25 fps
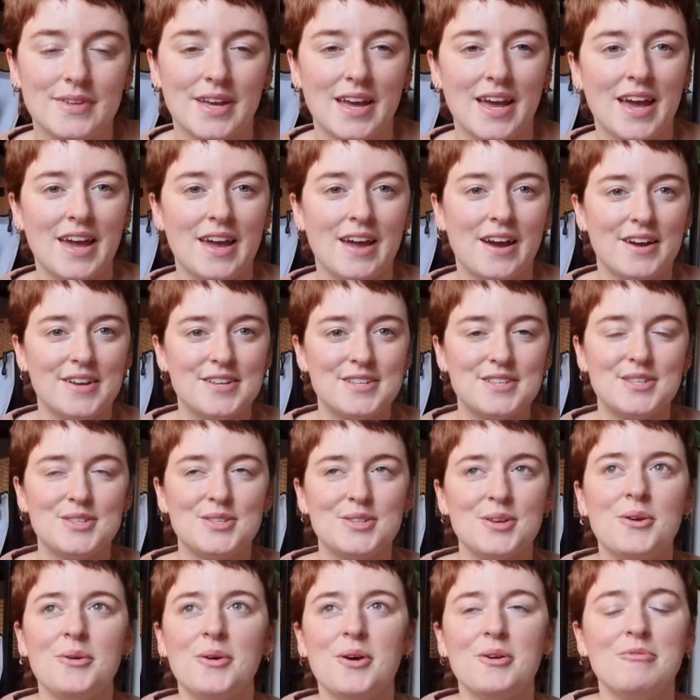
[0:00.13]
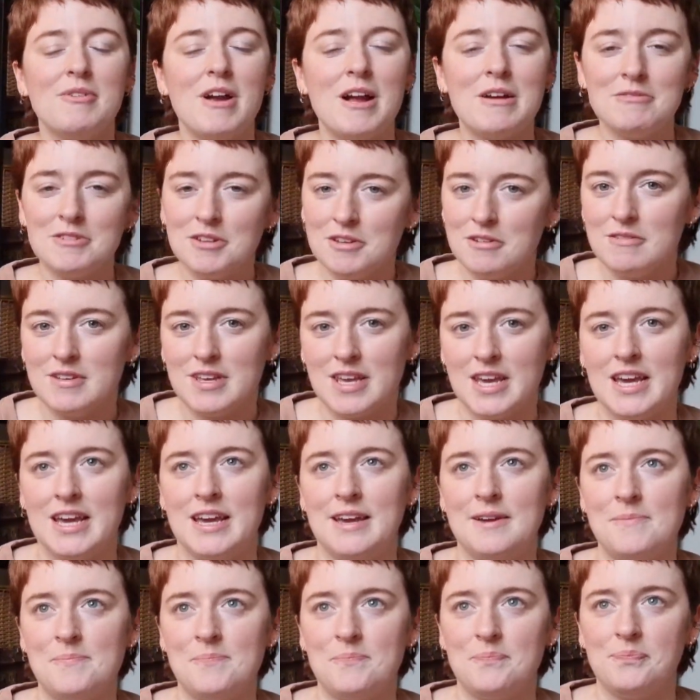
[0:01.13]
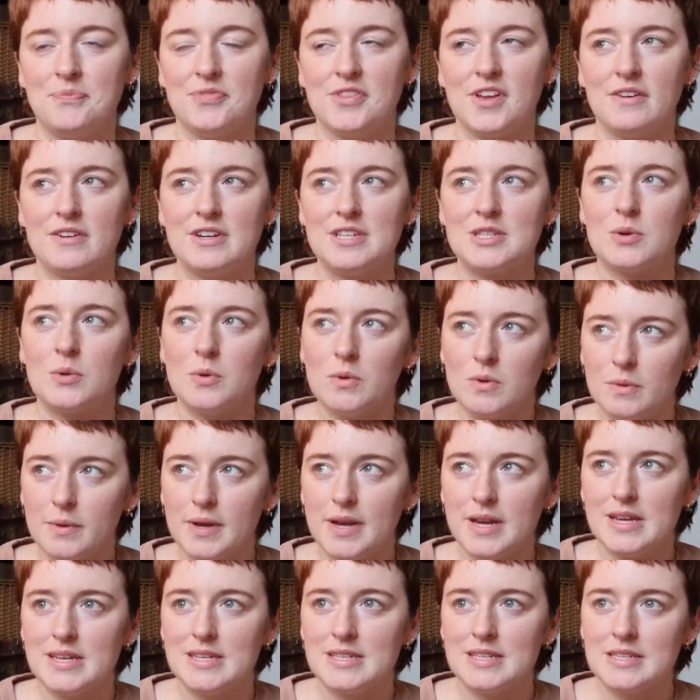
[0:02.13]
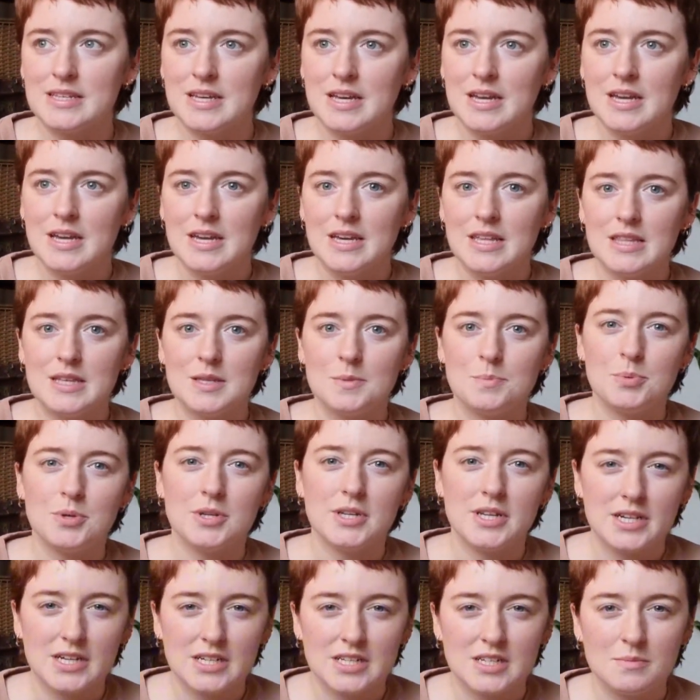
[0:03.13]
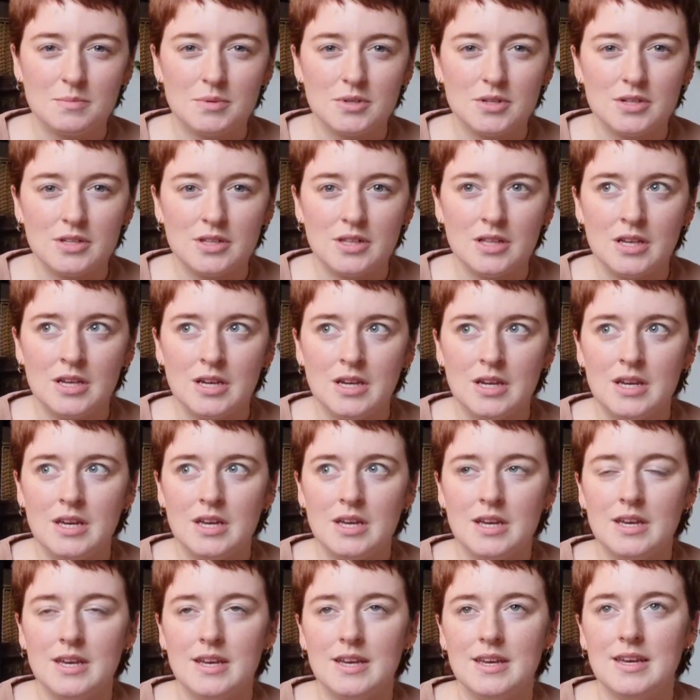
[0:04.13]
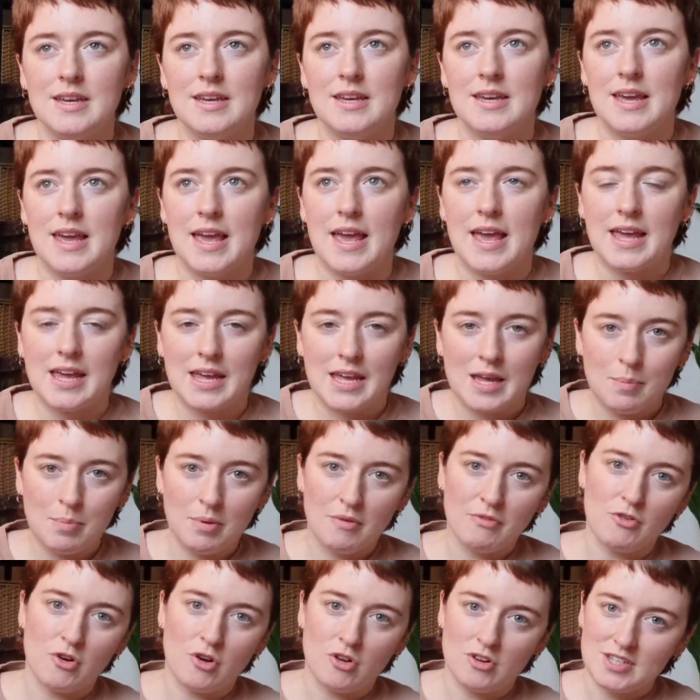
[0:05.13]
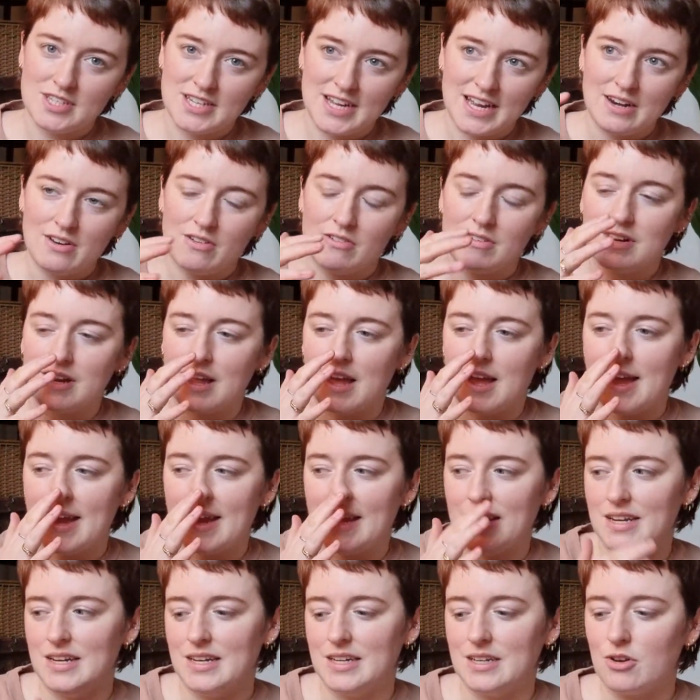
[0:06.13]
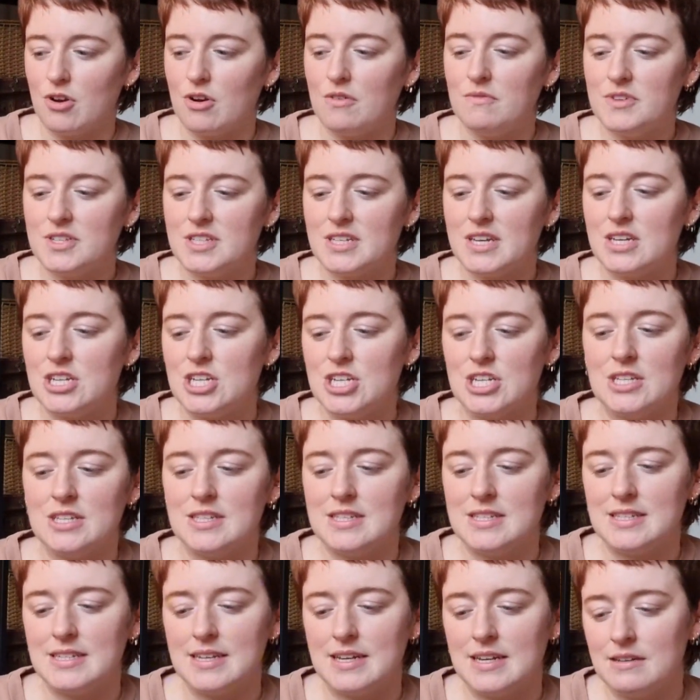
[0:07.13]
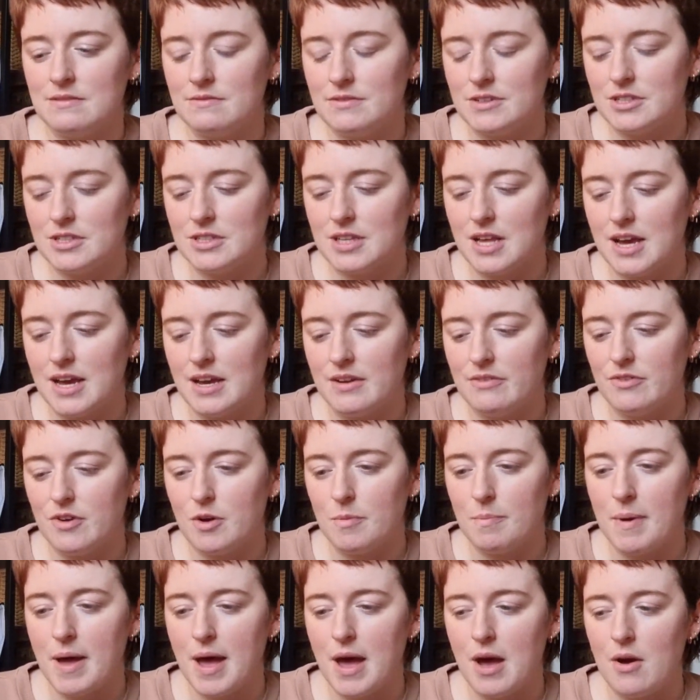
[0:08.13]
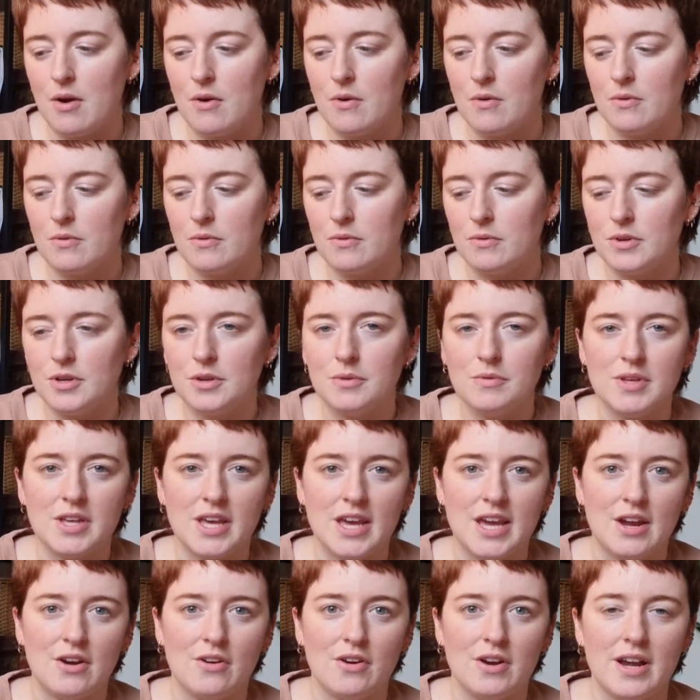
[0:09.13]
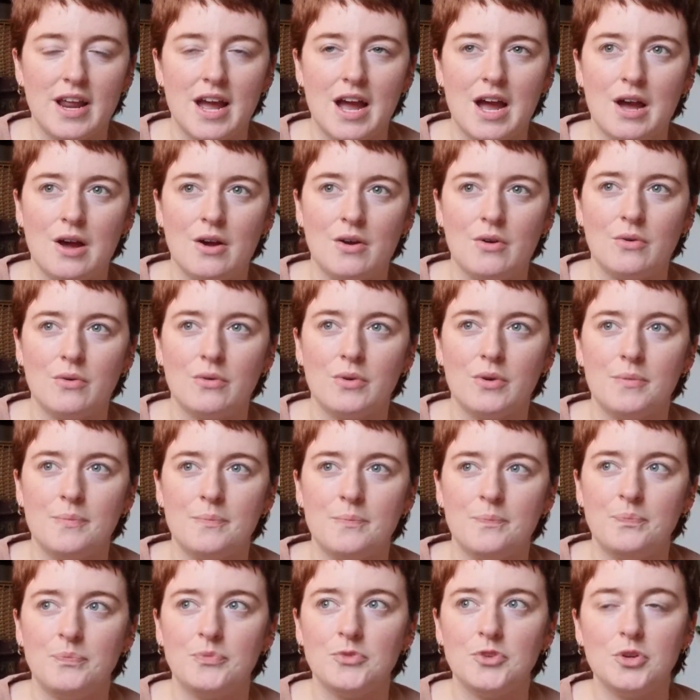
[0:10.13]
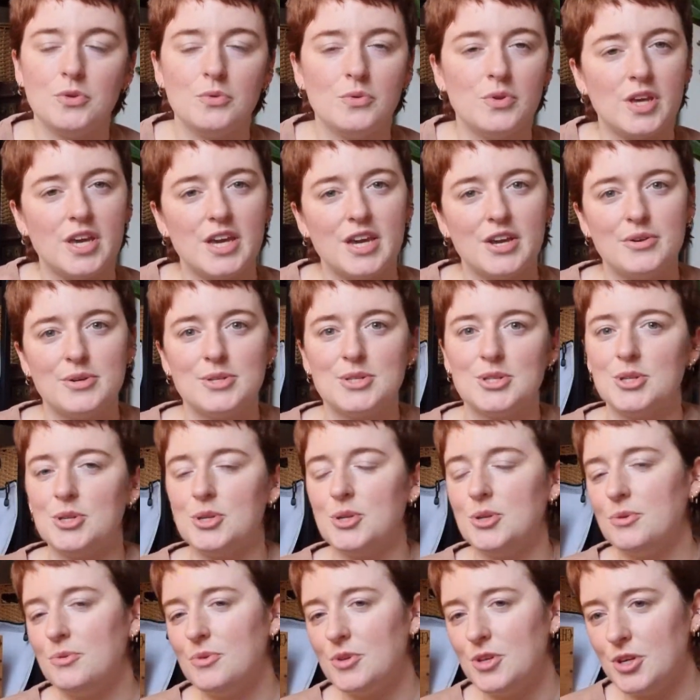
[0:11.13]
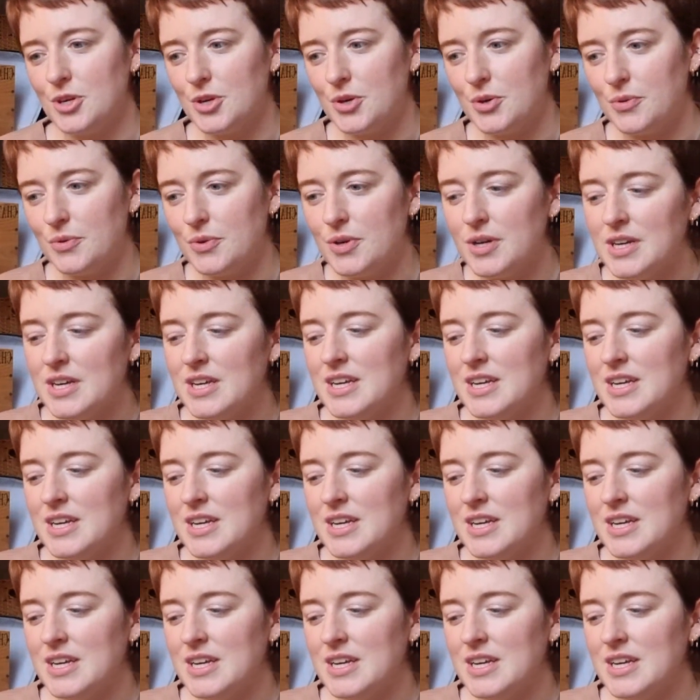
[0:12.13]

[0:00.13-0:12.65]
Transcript: Hey guys, so around New Year, there is always this predictable heap of content online and conversations in real life about New Year and how New Year is the new you